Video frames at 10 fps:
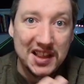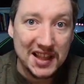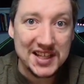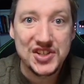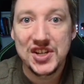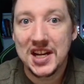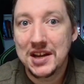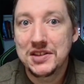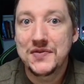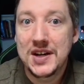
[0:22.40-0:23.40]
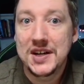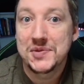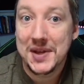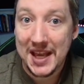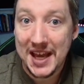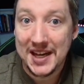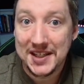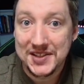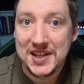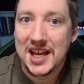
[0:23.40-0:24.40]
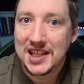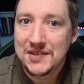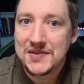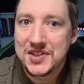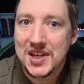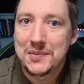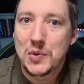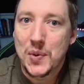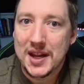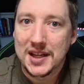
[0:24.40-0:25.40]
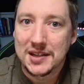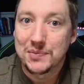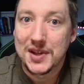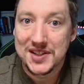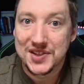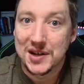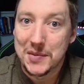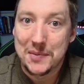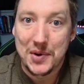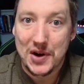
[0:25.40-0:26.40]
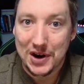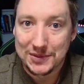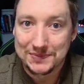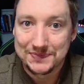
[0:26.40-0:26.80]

let's check out the various mechanics and give this game a rating to place it on my bar.